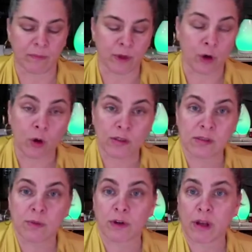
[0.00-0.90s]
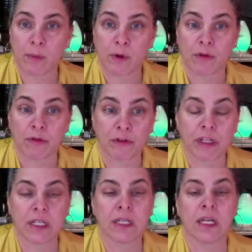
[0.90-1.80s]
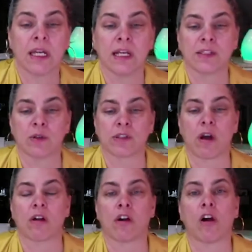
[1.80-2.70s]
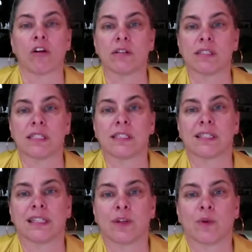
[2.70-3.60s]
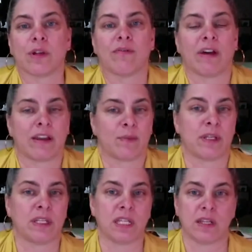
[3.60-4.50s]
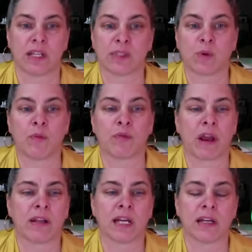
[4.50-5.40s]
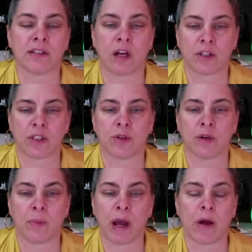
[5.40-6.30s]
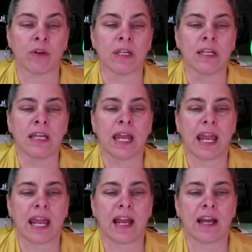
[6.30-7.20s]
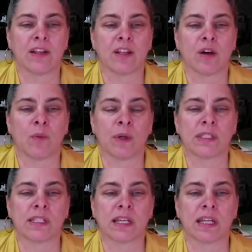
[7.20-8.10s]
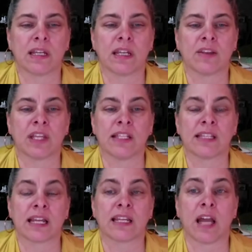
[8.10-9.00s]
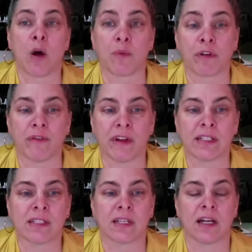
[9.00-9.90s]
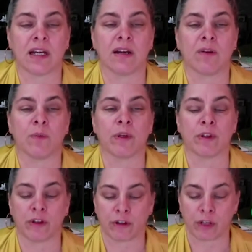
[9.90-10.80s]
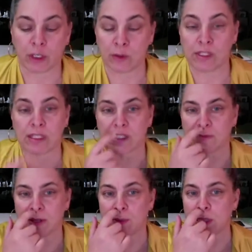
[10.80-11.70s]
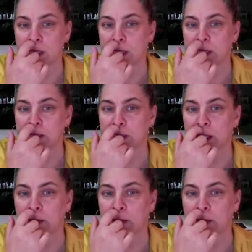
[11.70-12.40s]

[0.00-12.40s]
They're wholesome, they're chemical free. So it's called Carlson's Liquid Vitamin D. That's one brand I'll talk to you about. And once again, things that can help prevent when you're using this vitamin D is